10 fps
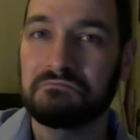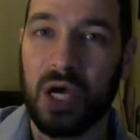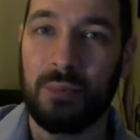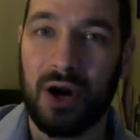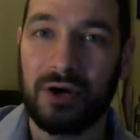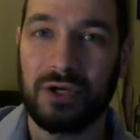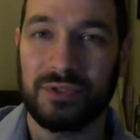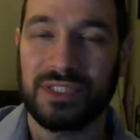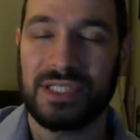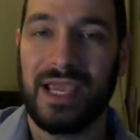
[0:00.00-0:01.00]
a
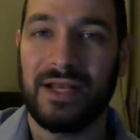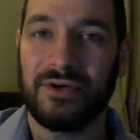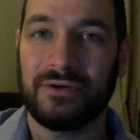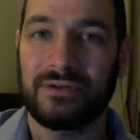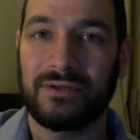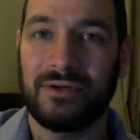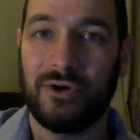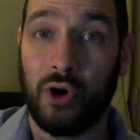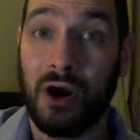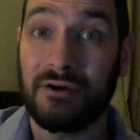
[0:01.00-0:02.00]
barcode scanner
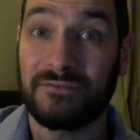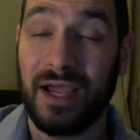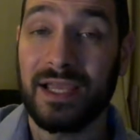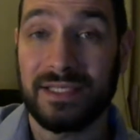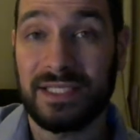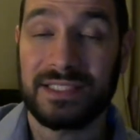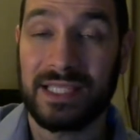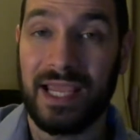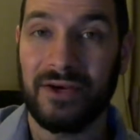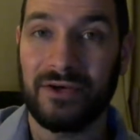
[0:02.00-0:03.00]
or RFID
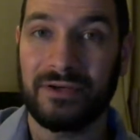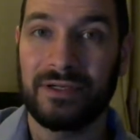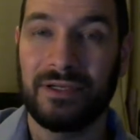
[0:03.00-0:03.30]
scanner,